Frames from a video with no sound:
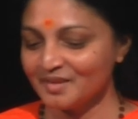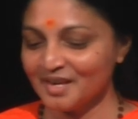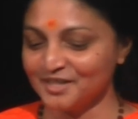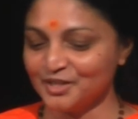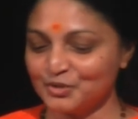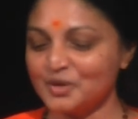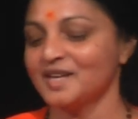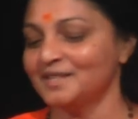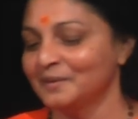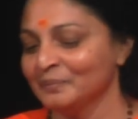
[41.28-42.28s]
in a
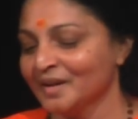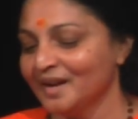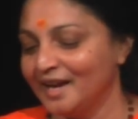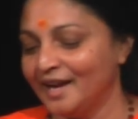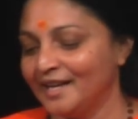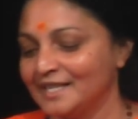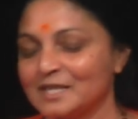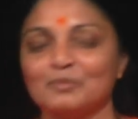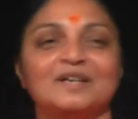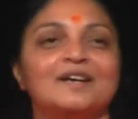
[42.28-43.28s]
train, and
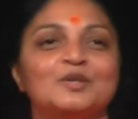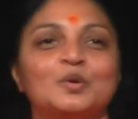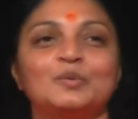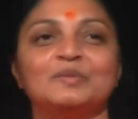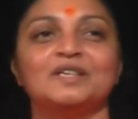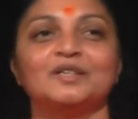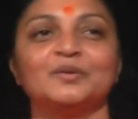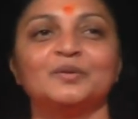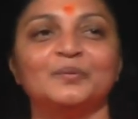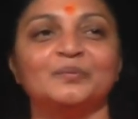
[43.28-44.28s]
someone told me, you
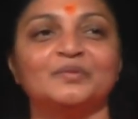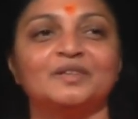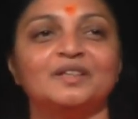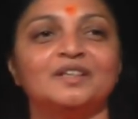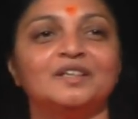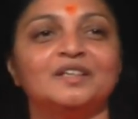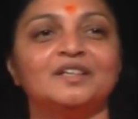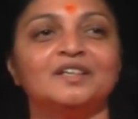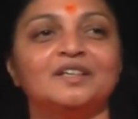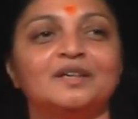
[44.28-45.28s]
know,
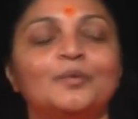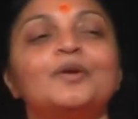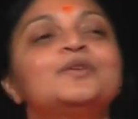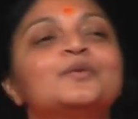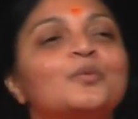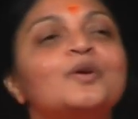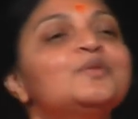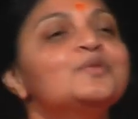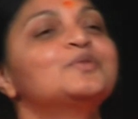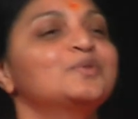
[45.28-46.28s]
Ki, what, do, what do
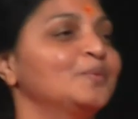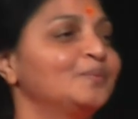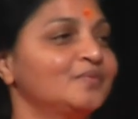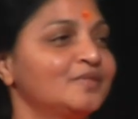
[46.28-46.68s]
you do?